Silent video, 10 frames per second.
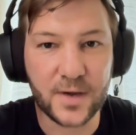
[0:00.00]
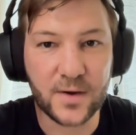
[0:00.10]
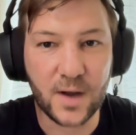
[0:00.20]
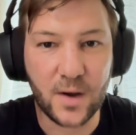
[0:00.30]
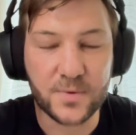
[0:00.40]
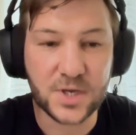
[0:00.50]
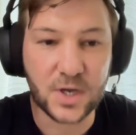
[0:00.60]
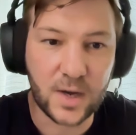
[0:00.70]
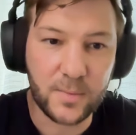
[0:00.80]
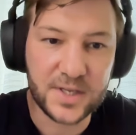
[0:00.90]
then
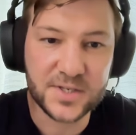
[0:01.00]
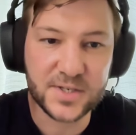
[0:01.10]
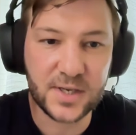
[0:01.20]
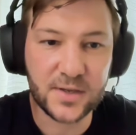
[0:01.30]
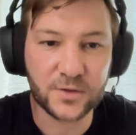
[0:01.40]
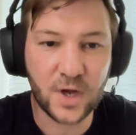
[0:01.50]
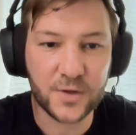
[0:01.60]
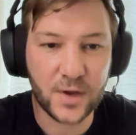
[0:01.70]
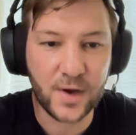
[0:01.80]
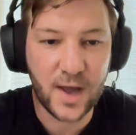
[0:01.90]
obviously
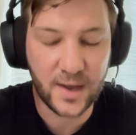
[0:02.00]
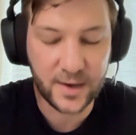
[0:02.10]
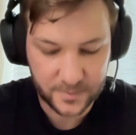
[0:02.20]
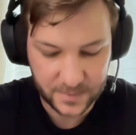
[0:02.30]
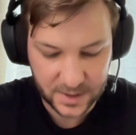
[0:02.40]
airbtc.online